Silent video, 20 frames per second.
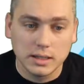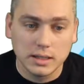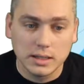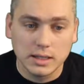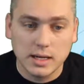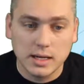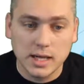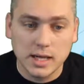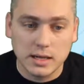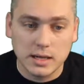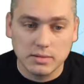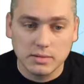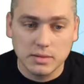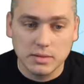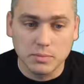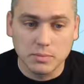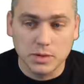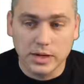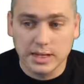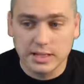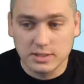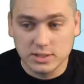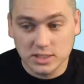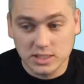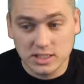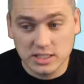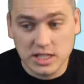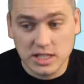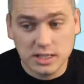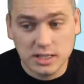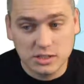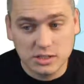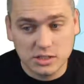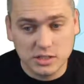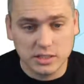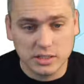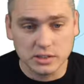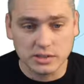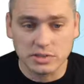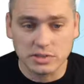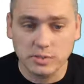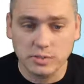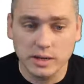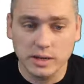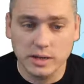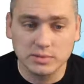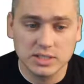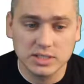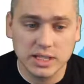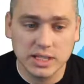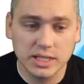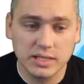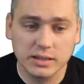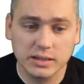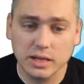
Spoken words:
again, the brand is Synology. There's the website.